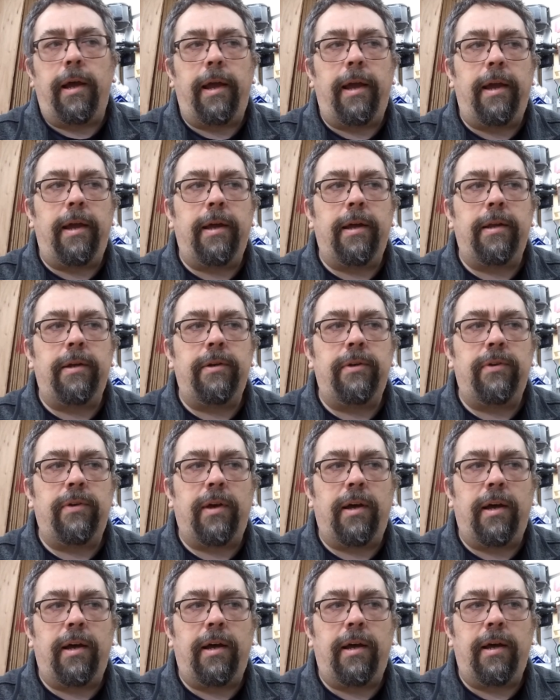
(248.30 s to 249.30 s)
And
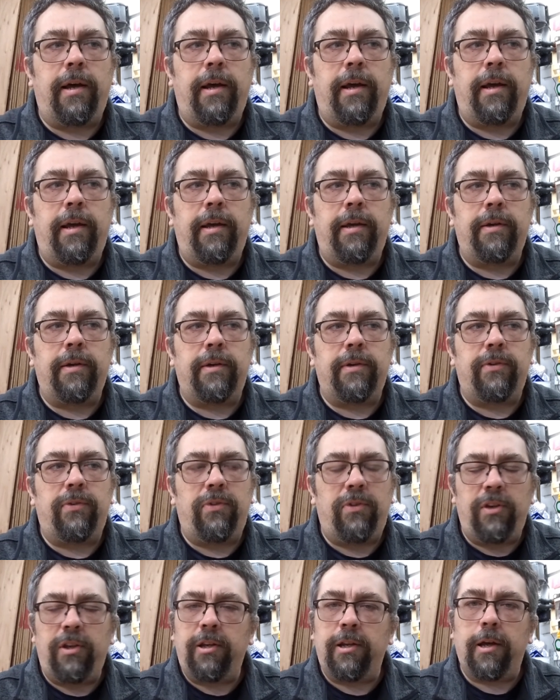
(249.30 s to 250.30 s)
I
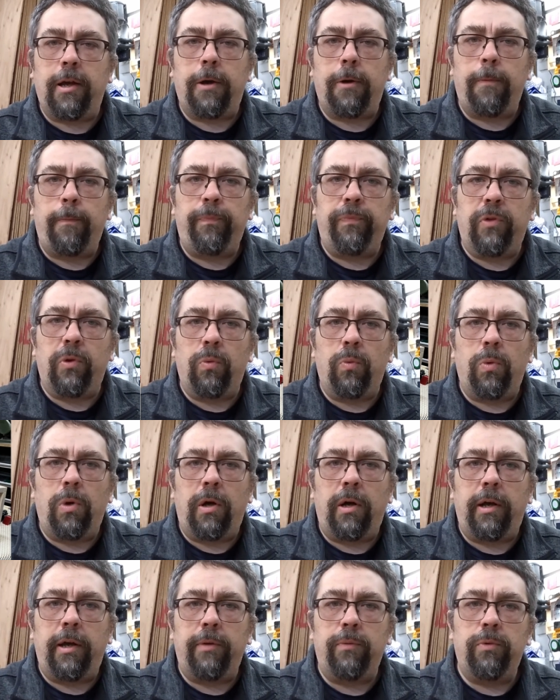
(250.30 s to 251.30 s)
see now
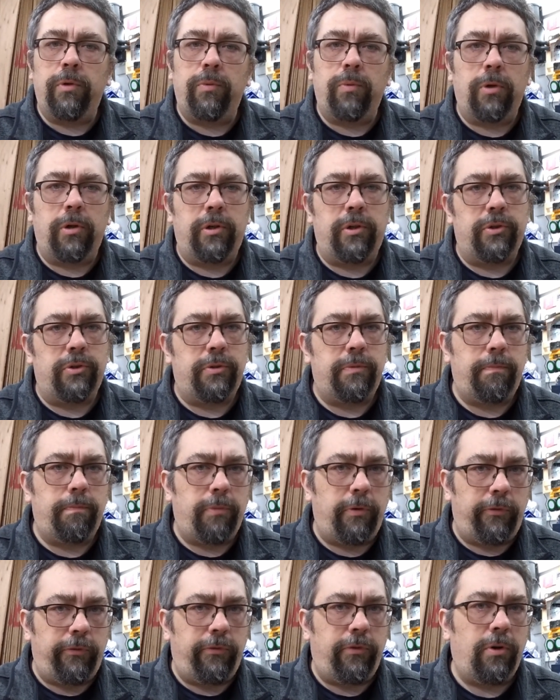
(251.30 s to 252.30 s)
why woodworkers
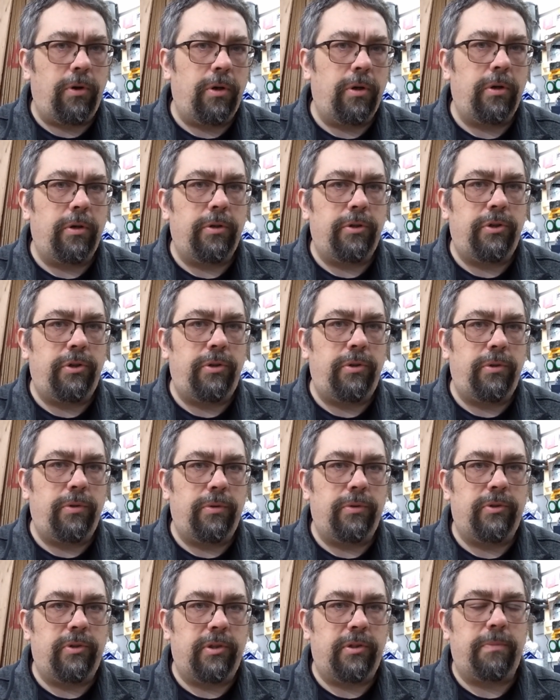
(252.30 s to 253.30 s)
prefer to
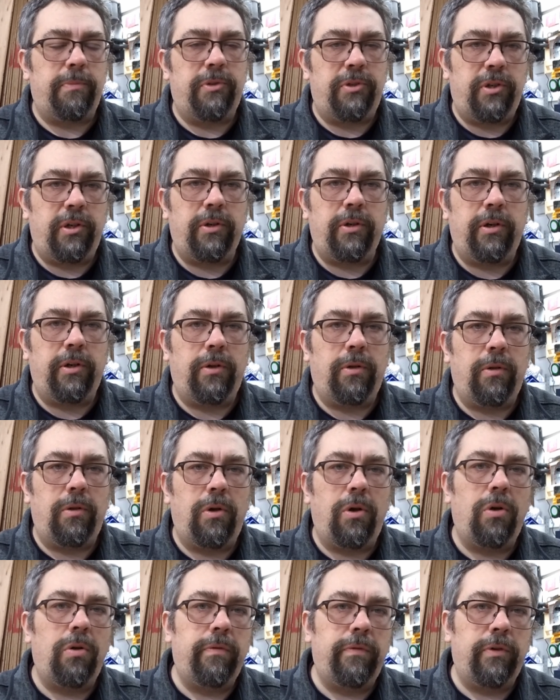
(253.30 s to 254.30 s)
use this
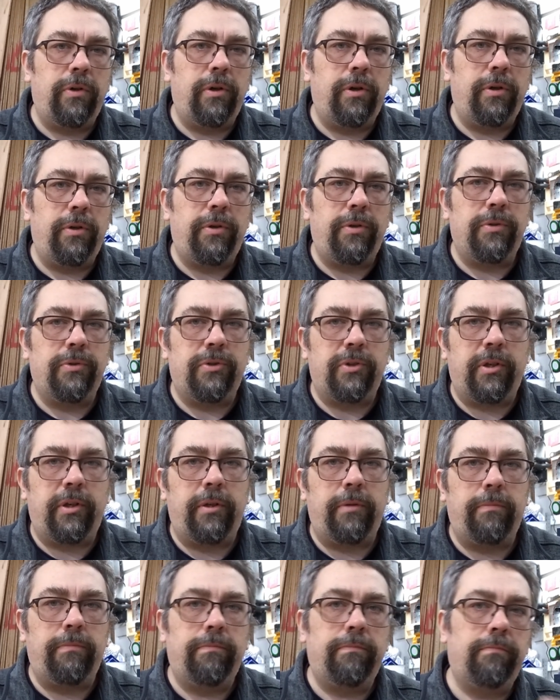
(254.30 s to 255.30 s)
material over
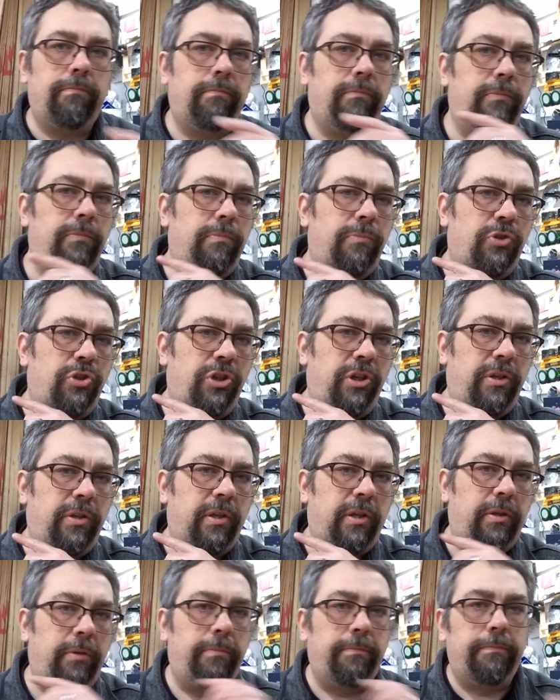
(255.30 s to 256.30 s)
using
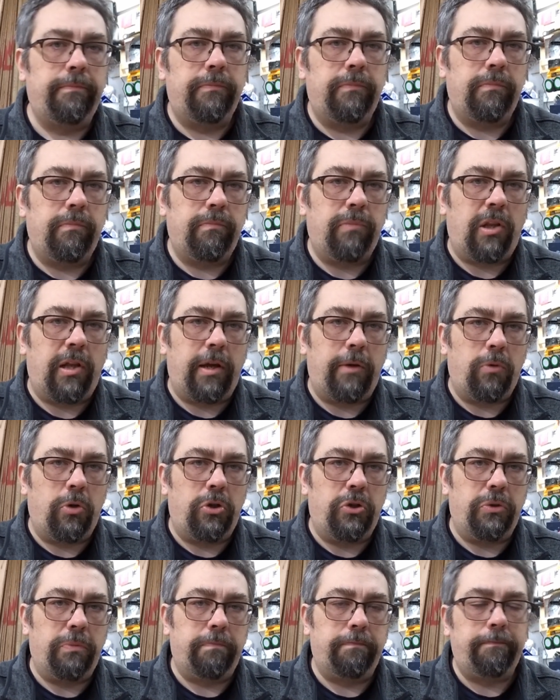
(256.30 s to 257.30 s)
sheathing
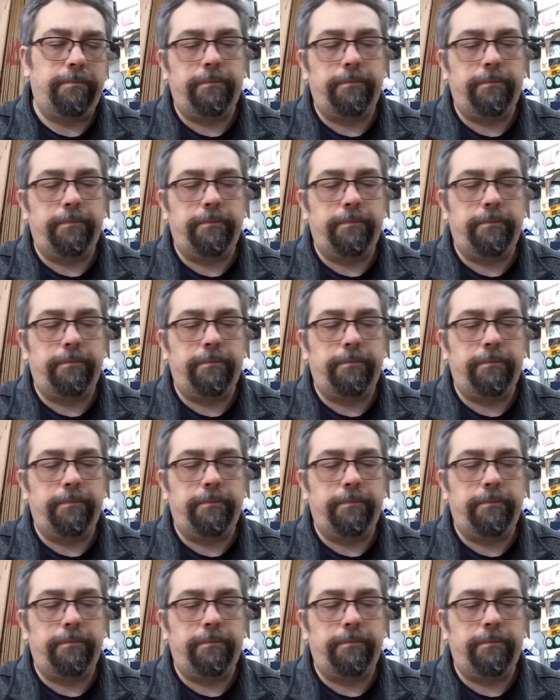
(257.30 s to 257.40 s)
plywood.